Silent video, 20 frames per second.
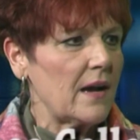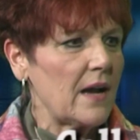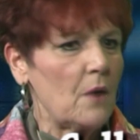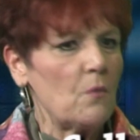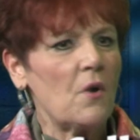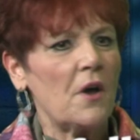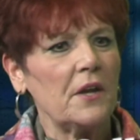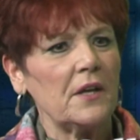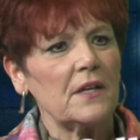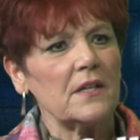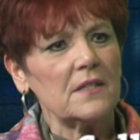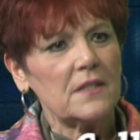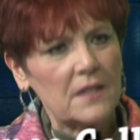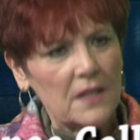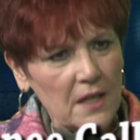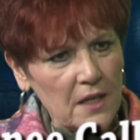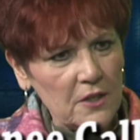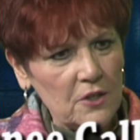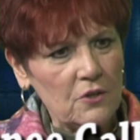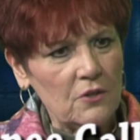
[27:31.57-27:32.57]
I want to
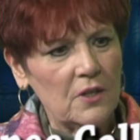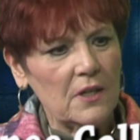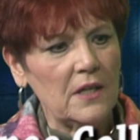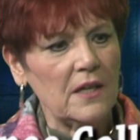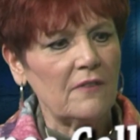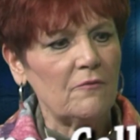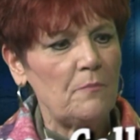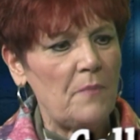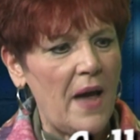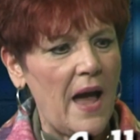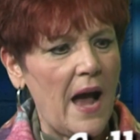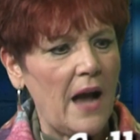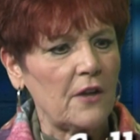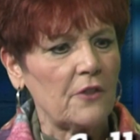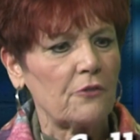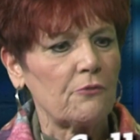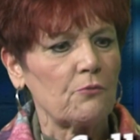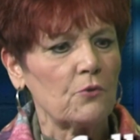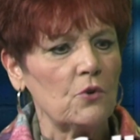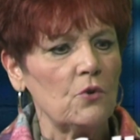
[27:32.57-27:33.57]
continue to give back
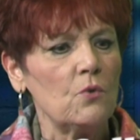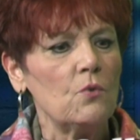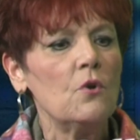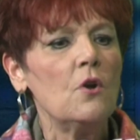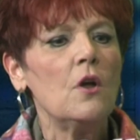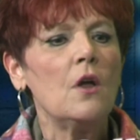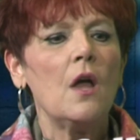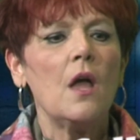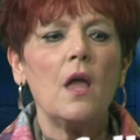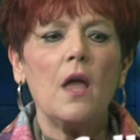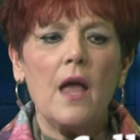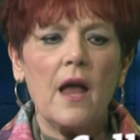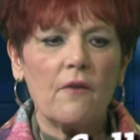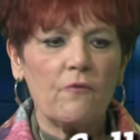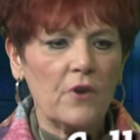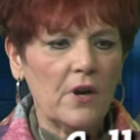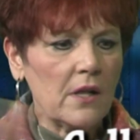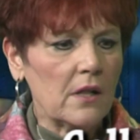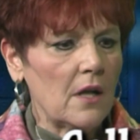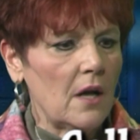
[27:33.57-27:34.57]
through
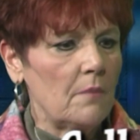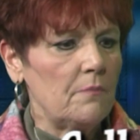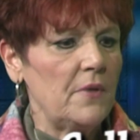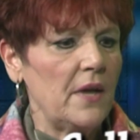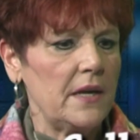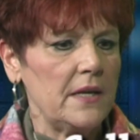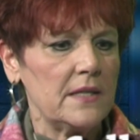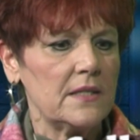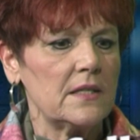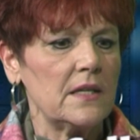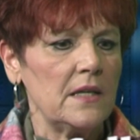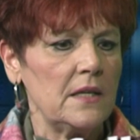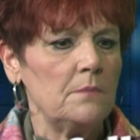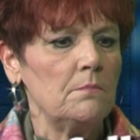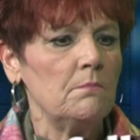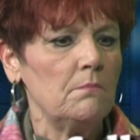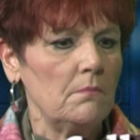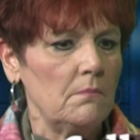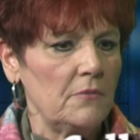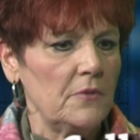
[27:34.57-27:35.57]
every club that is
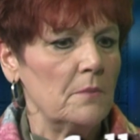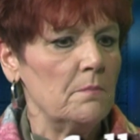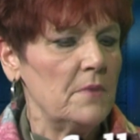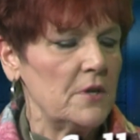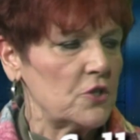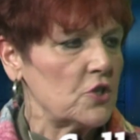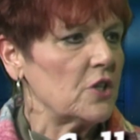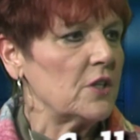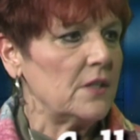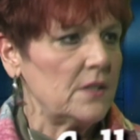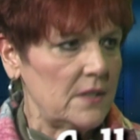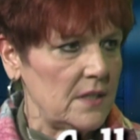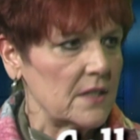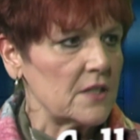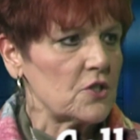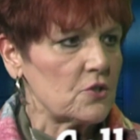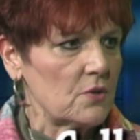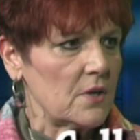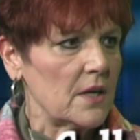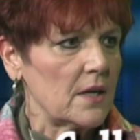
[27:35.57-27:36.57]
in the Michigan
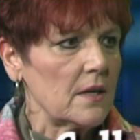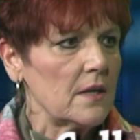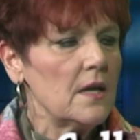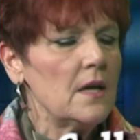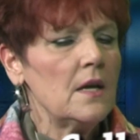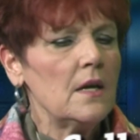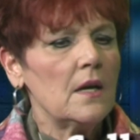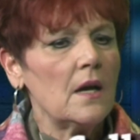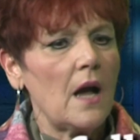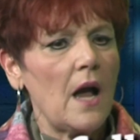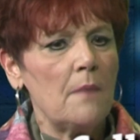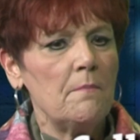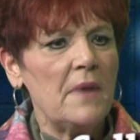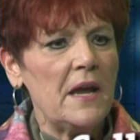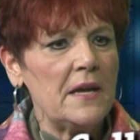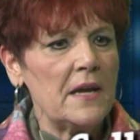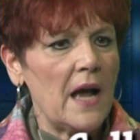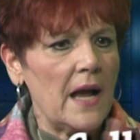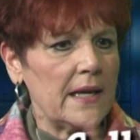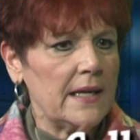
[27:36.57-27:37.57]
district. I
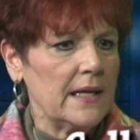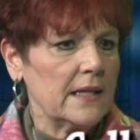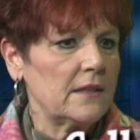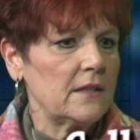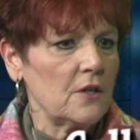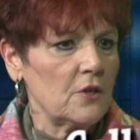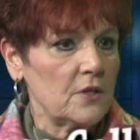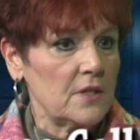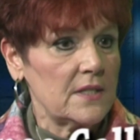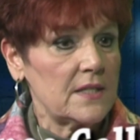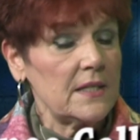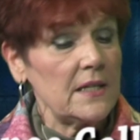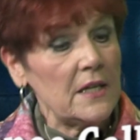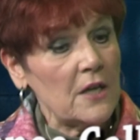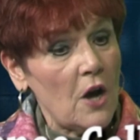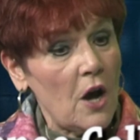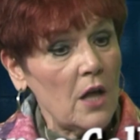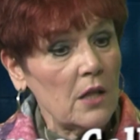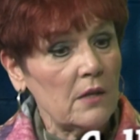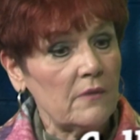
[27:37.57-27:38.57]
may not get there to see
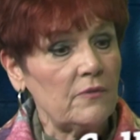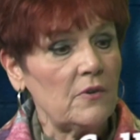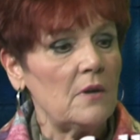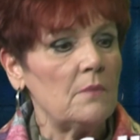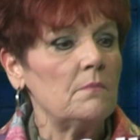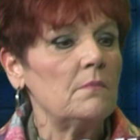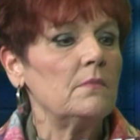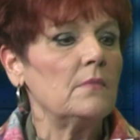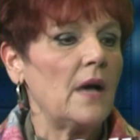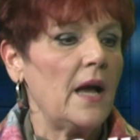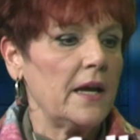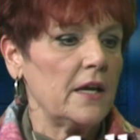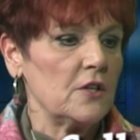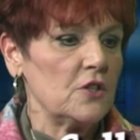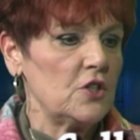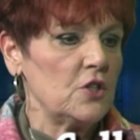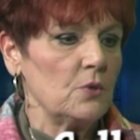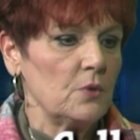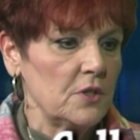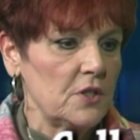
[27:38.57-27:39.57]
all of them. I can
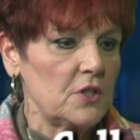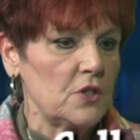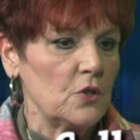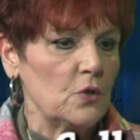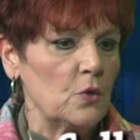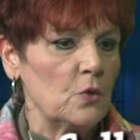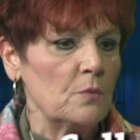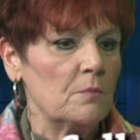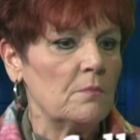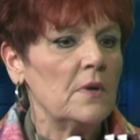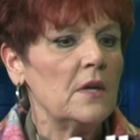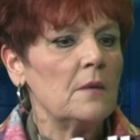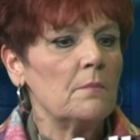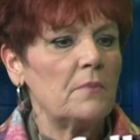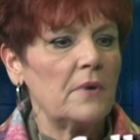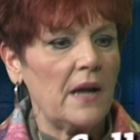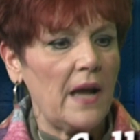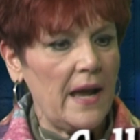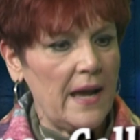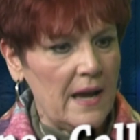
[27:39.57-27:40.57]
do it Zoom,
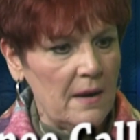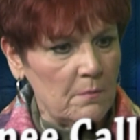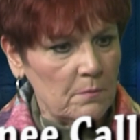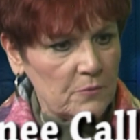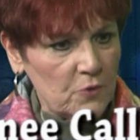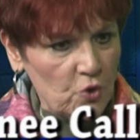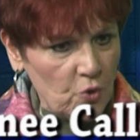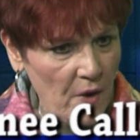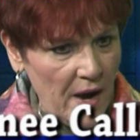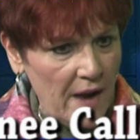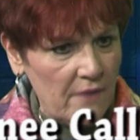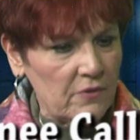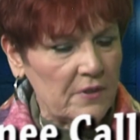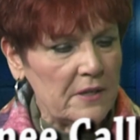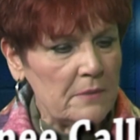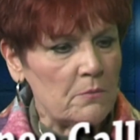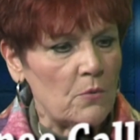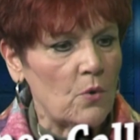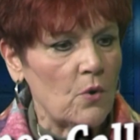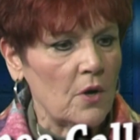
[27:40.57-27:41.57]
but I am
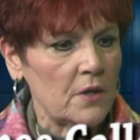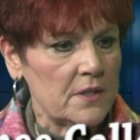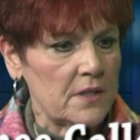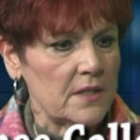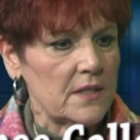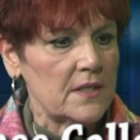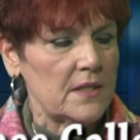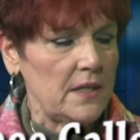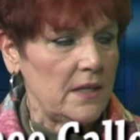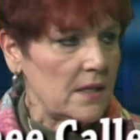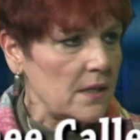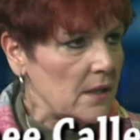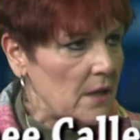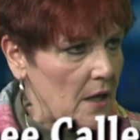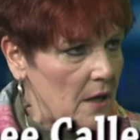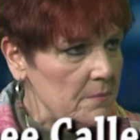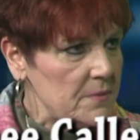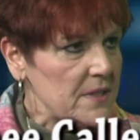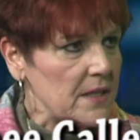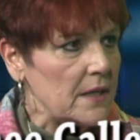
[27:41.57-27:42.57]
traveling more to see clubs.